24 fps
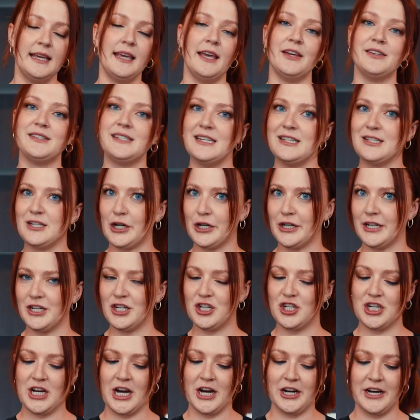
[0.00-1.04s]
Kelsey started
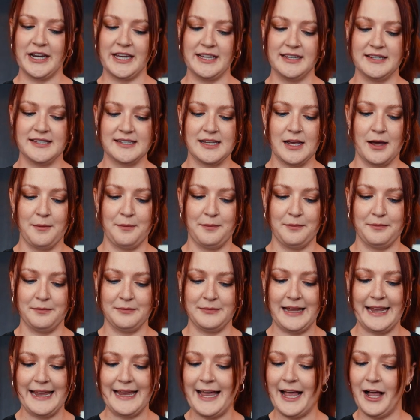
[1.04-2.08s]
sharing some
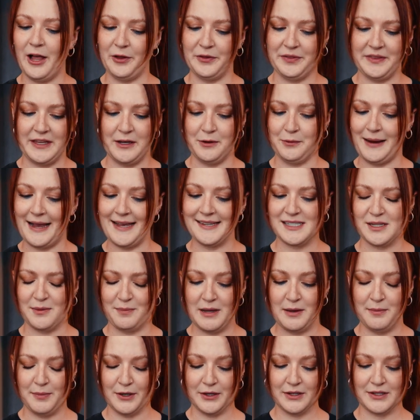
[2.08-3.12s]
healthy
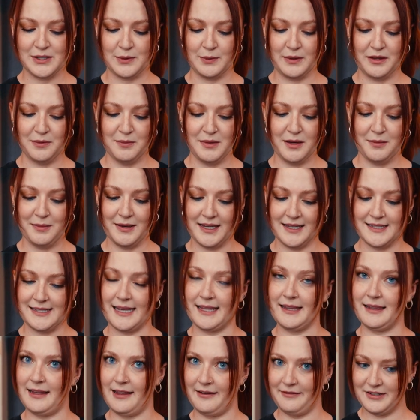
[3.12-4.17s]
recipe books with me because
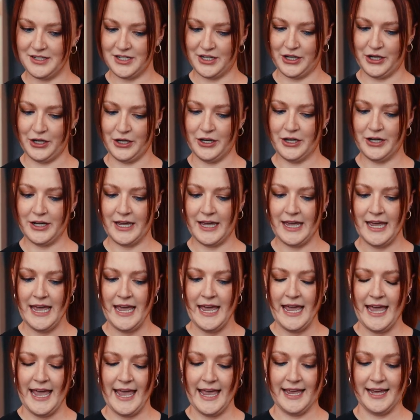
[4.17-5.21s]
I love to cook,
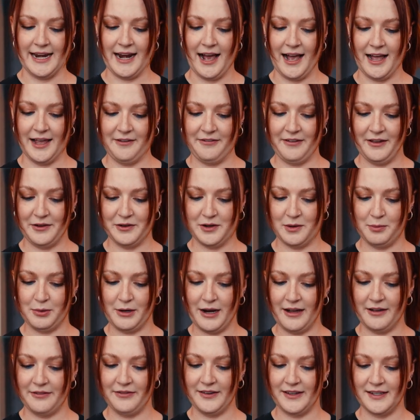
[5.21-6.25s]
and I found a
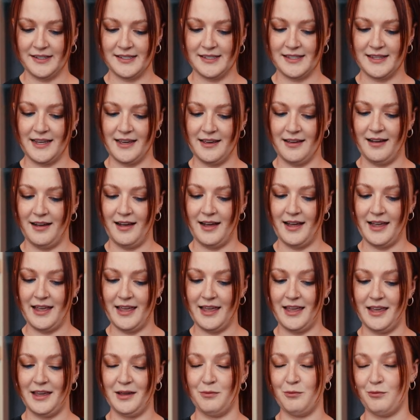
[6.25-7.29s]
breakfast that
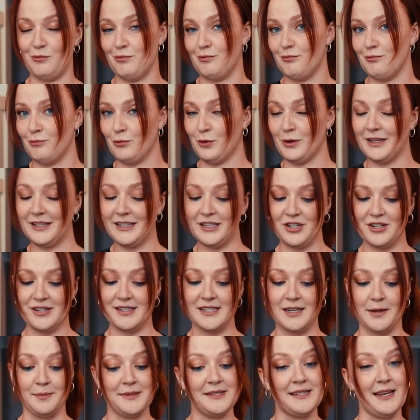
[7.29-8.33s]
I am really
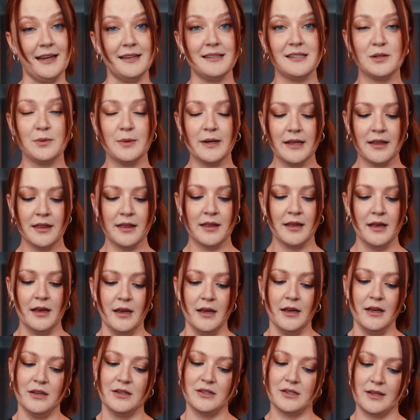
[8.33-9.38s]
just obsessed with.
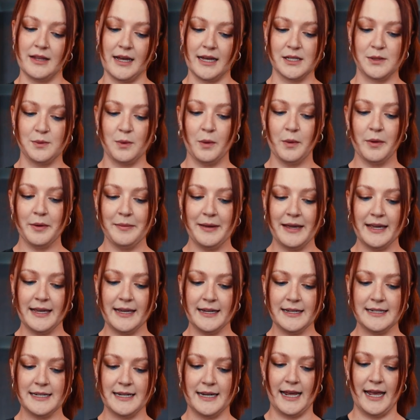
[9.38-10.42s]
So that's what we're
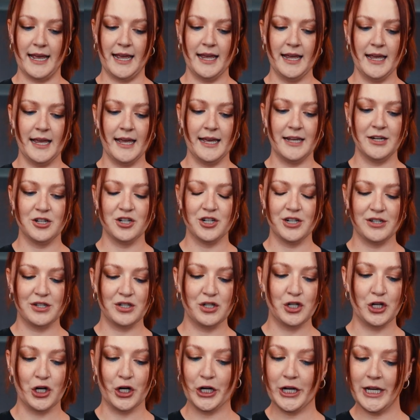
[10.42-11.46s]
making today. It's
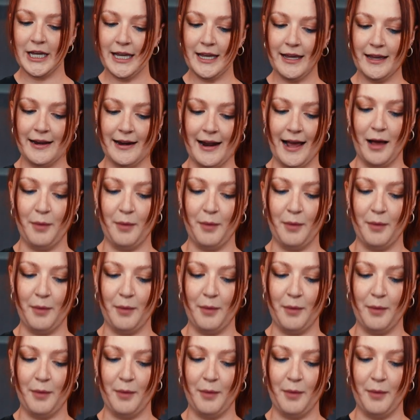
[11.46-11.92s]
just turkey and